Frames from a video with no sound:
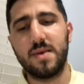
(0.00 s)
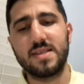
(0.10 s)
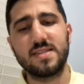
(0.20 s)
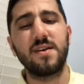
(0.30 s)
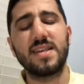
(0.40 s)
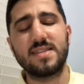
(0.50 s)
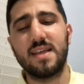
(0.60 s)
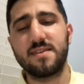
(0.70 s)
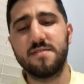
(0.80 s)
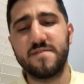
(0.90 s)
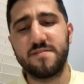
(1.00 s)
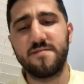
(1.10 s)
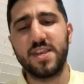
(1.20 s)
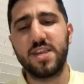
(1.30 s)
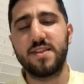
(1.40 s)
as long as that
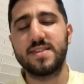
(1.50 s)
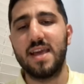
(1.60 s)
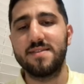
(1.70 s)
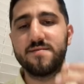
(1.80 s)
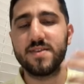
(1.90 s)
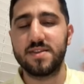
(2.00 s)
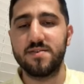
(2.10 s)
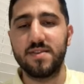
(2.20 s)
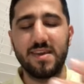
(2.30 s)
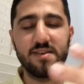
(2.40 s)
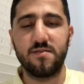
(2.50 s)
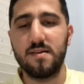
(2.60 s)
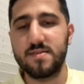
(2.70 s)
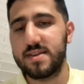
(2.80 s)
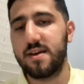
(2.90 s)
configuration is adhering to the
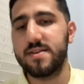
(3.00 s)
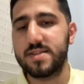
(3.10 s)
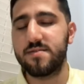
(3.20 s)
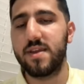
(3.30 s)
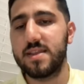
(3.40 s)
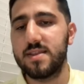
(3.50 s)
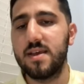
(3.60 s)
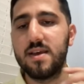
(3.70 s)
inequality constraint,